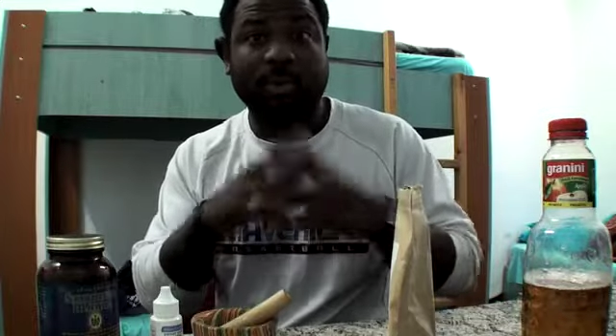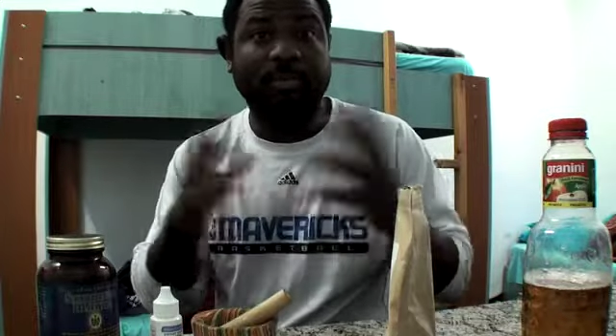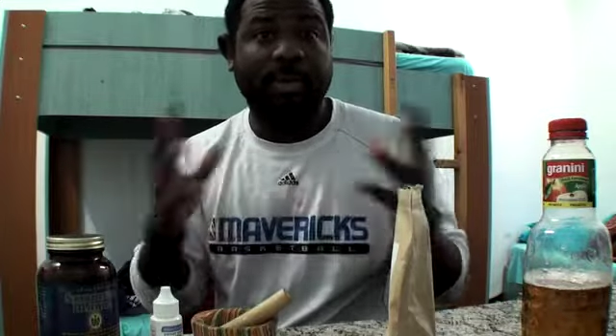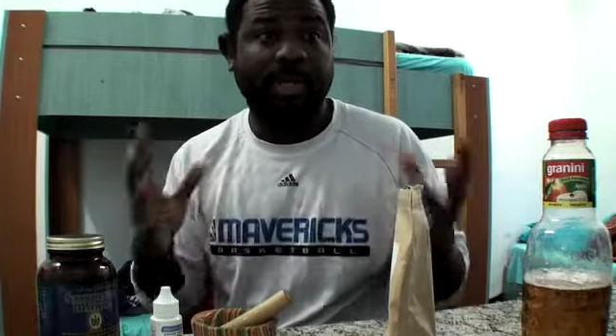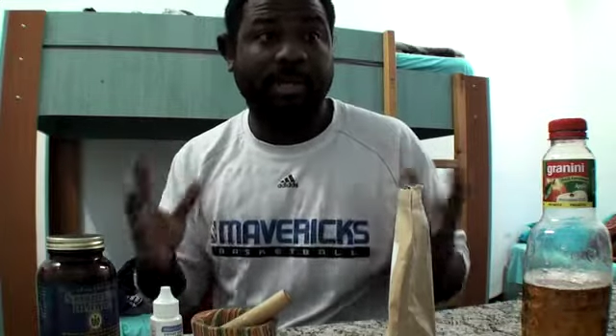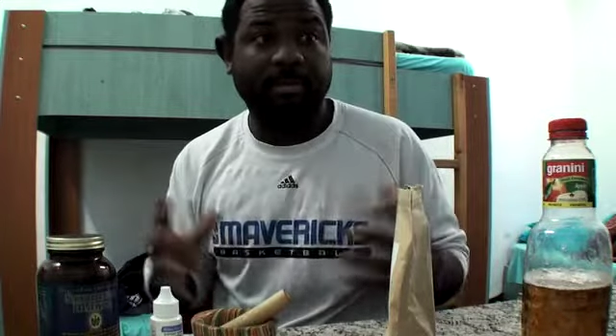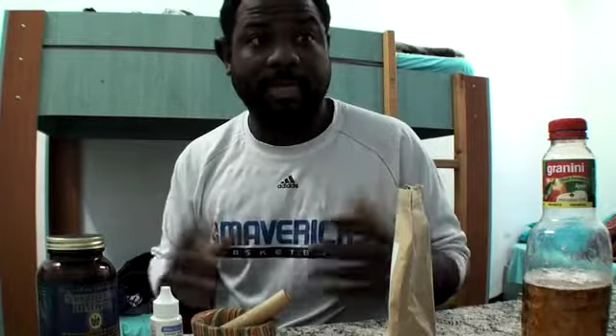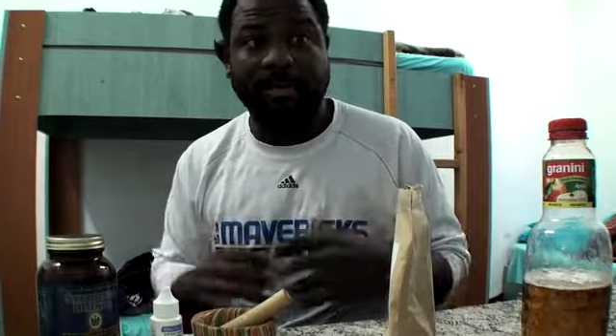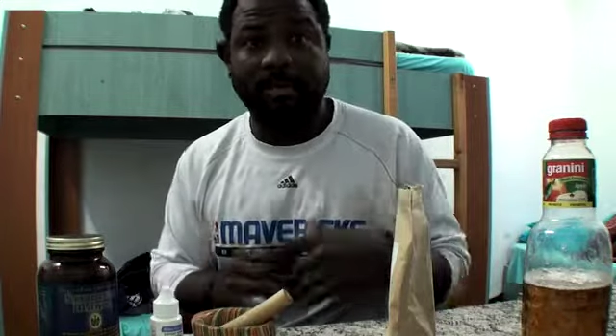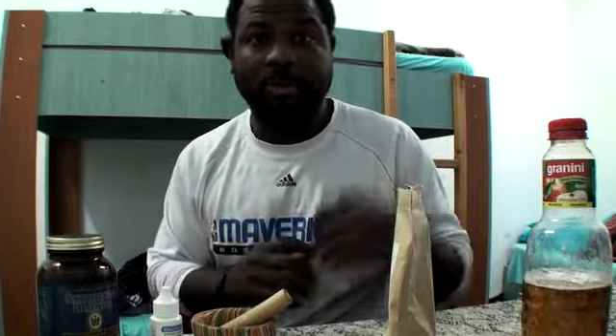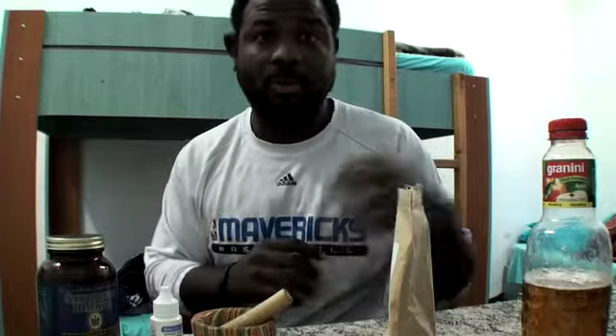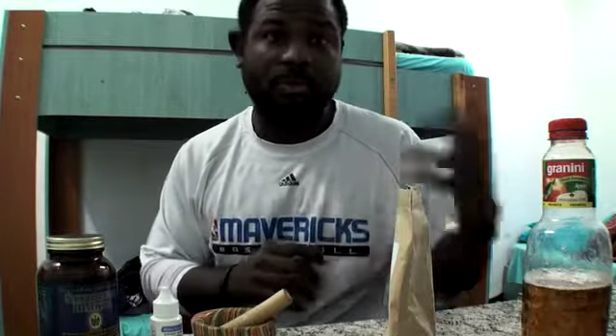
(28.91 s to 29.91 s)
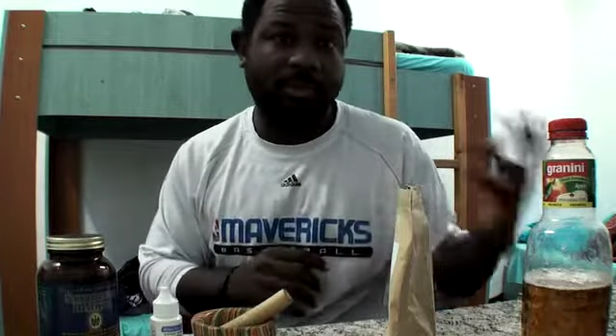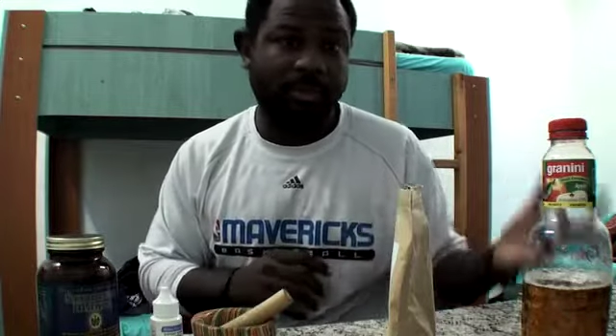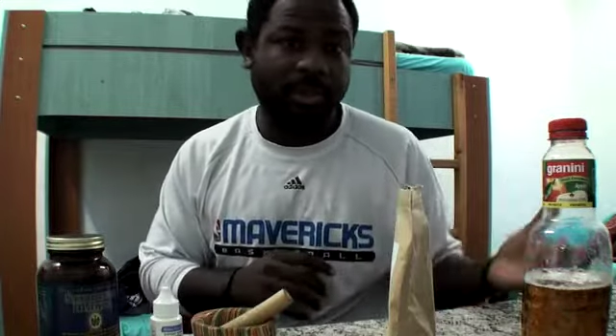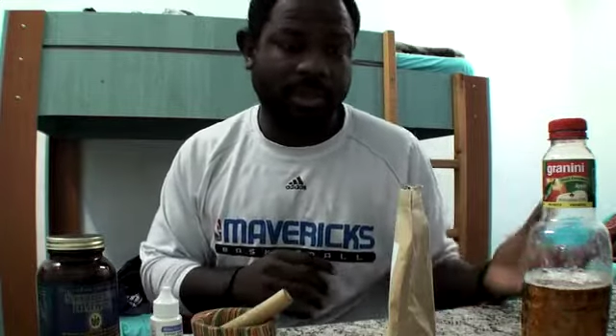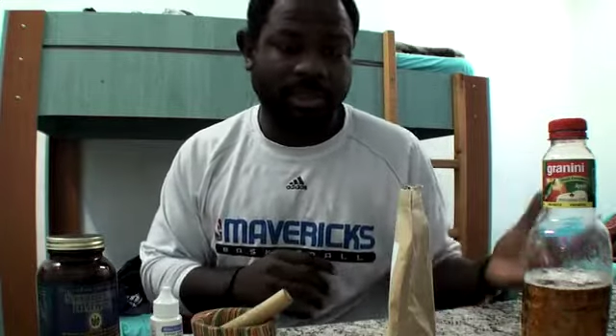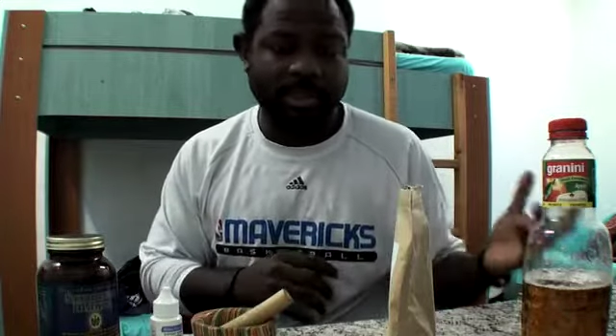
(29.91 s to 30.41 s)
debate about what
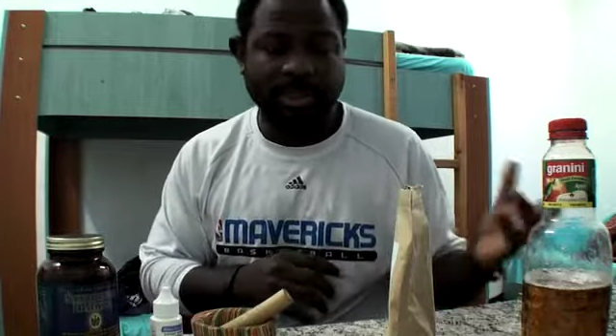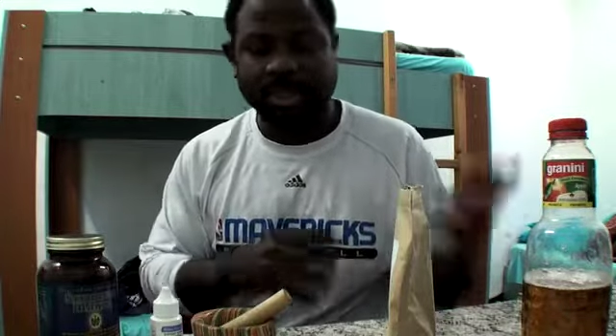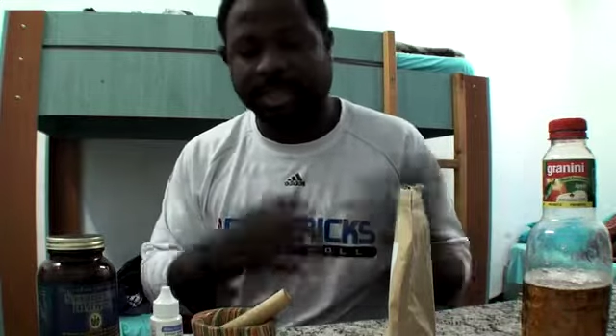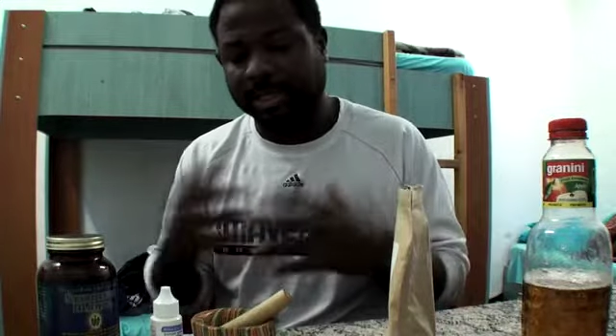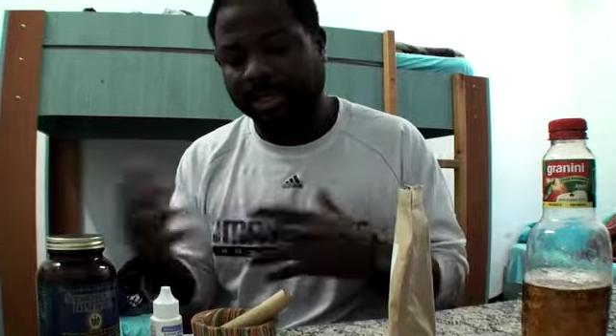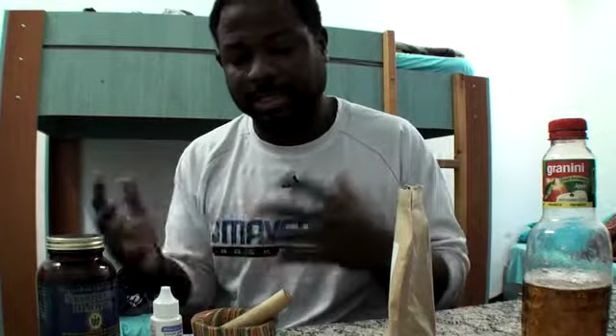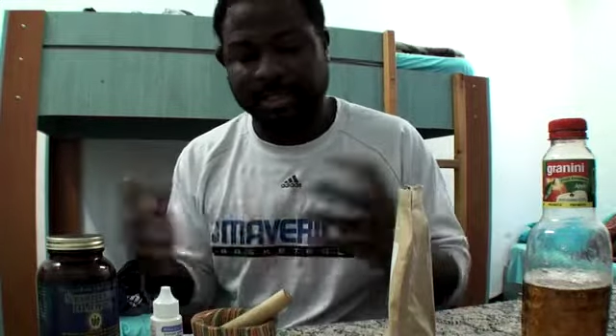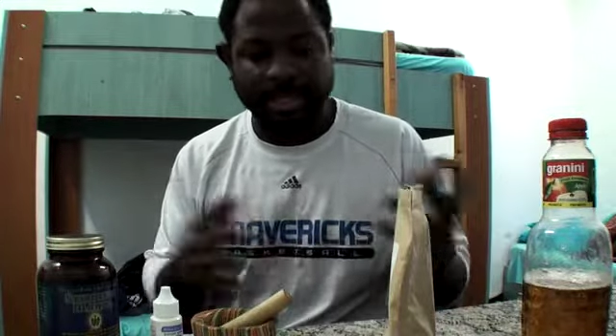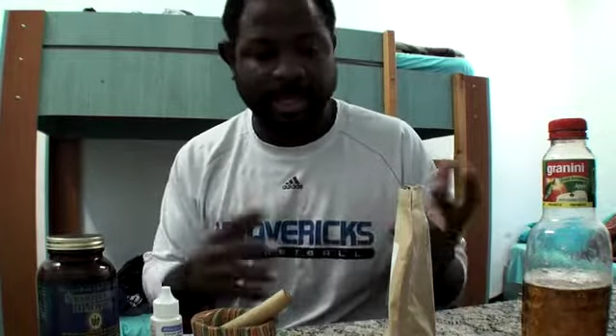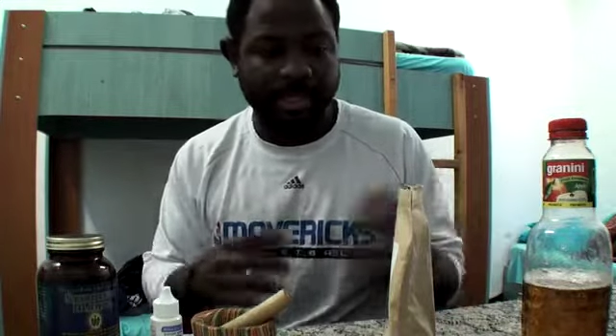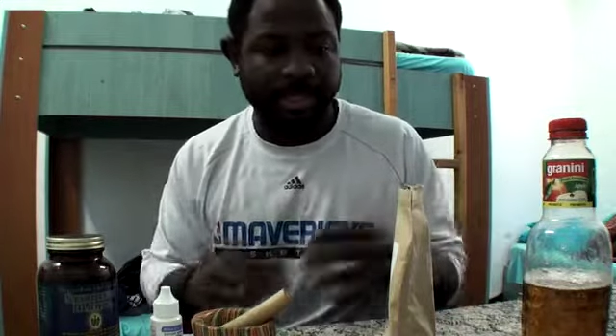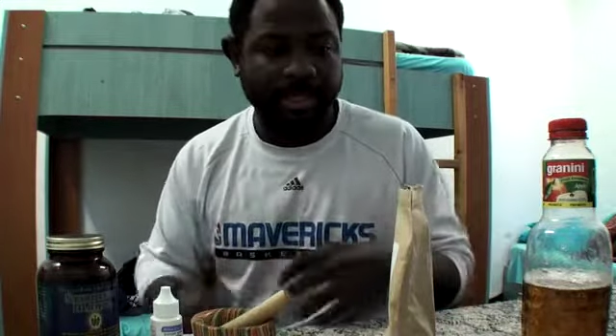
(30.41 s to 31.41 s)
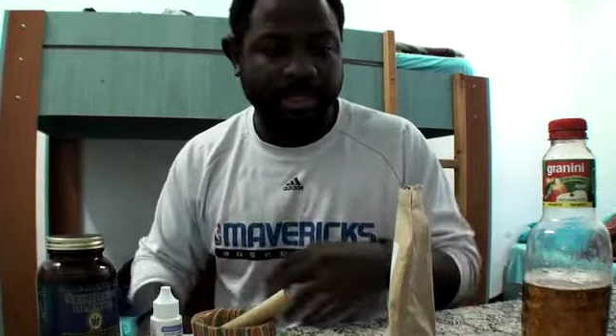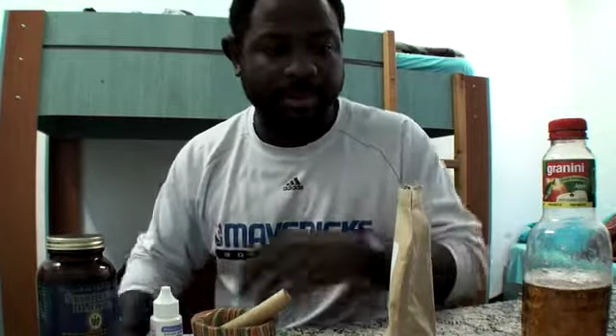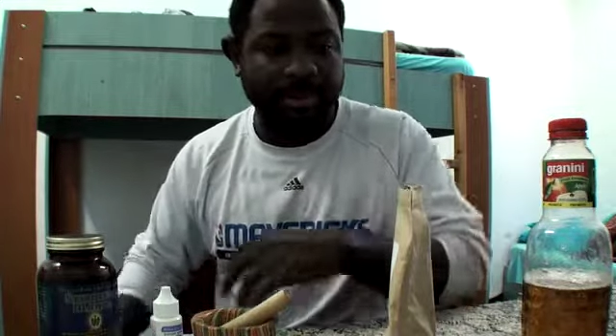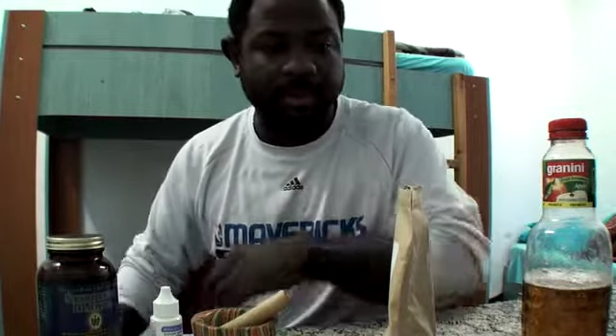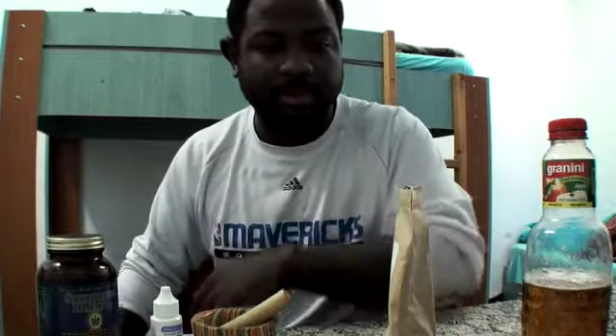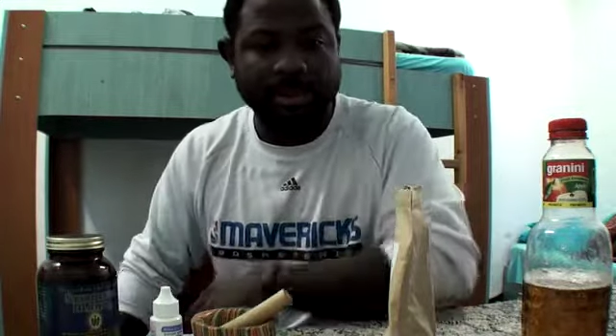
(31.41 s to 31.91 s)
protein to take and this and that and that.
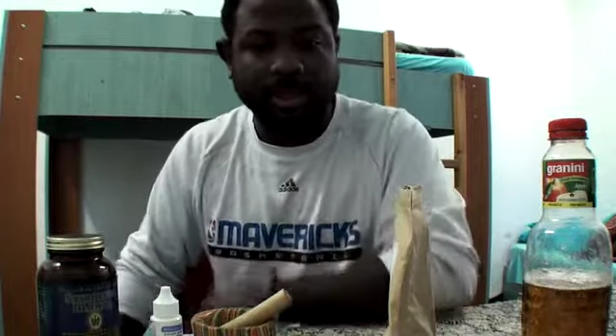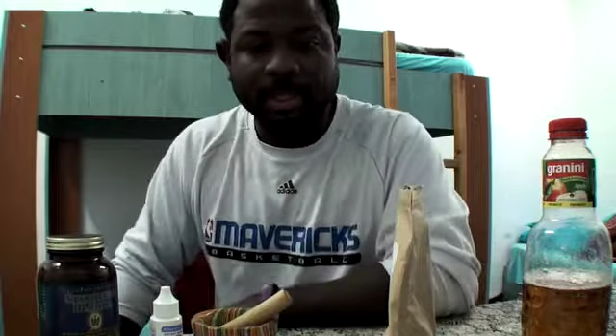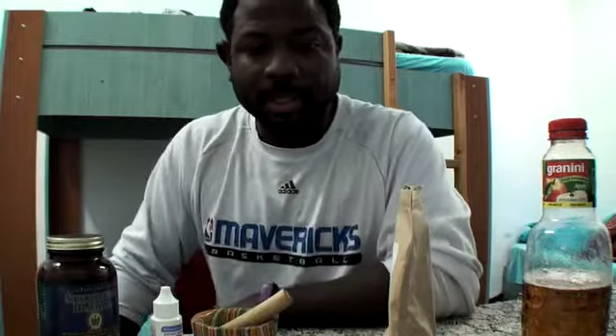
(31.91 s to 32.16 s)
So